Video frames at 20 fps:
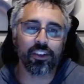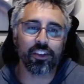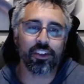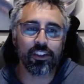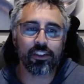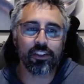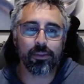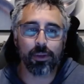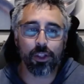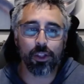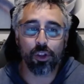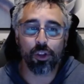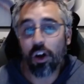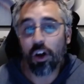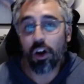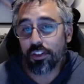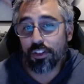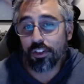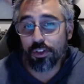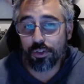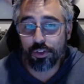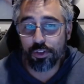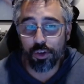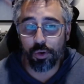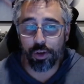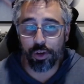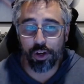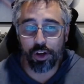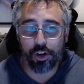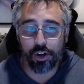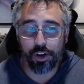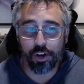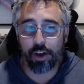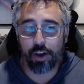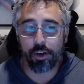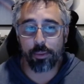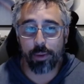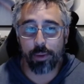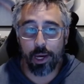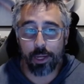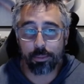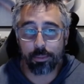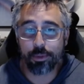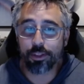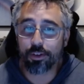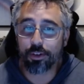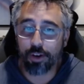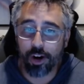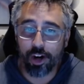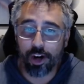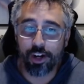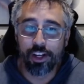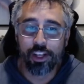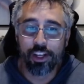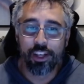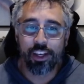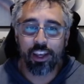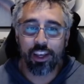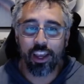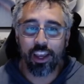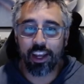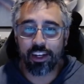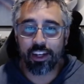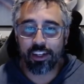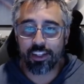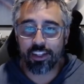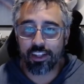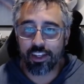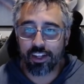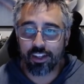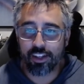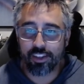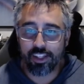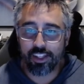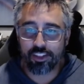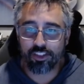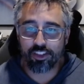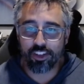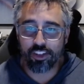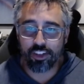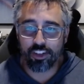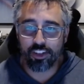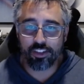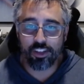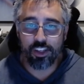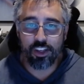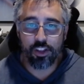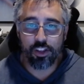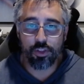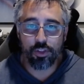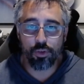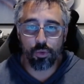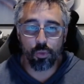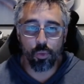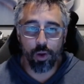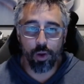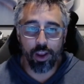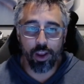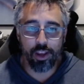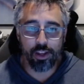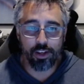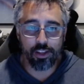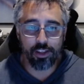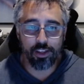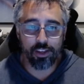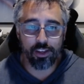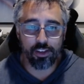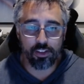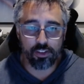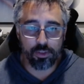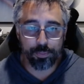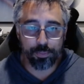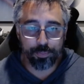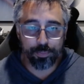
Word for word: needs to be lawsuits going on around about it, but there are. And, you know, that's just the way it is.